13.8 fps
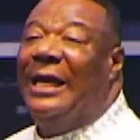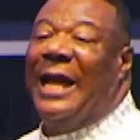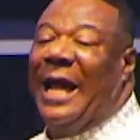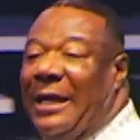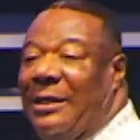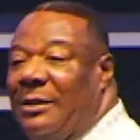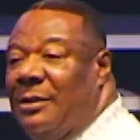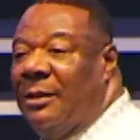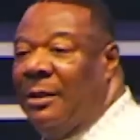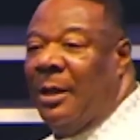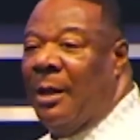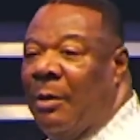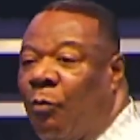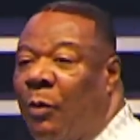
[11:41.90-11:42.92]
learn,
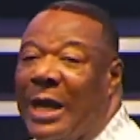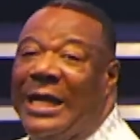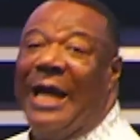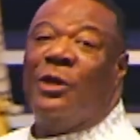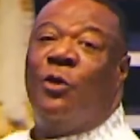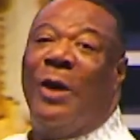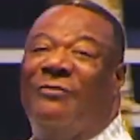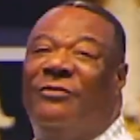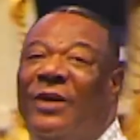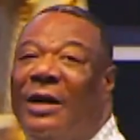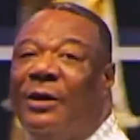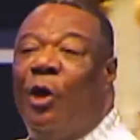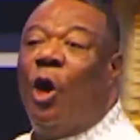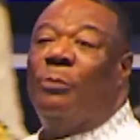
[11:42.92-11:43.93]
whether you are
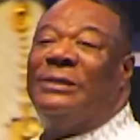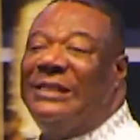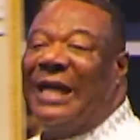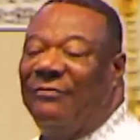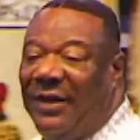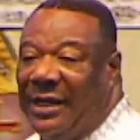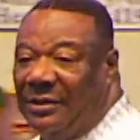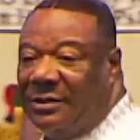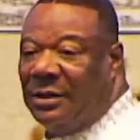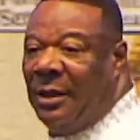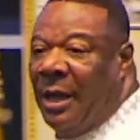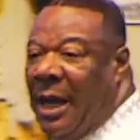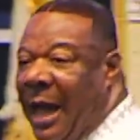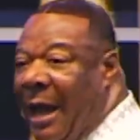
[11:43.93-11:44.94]
very observant
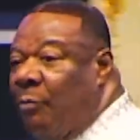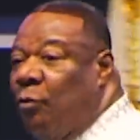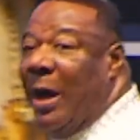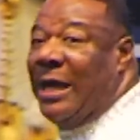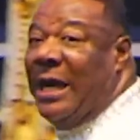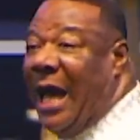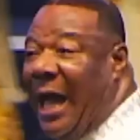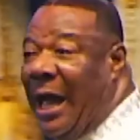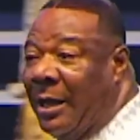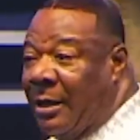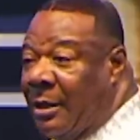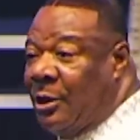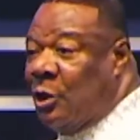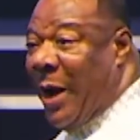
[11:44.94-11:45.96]
and whether
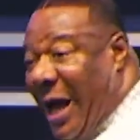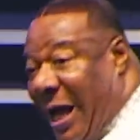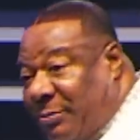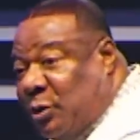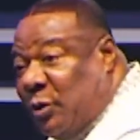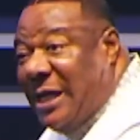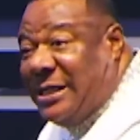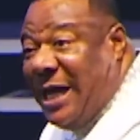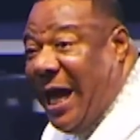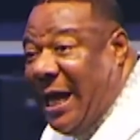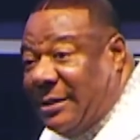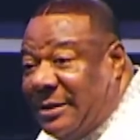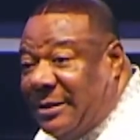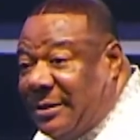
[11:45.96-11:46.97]
you are up to the
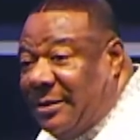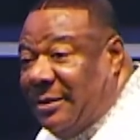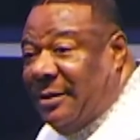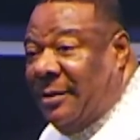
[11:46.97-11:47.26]
task.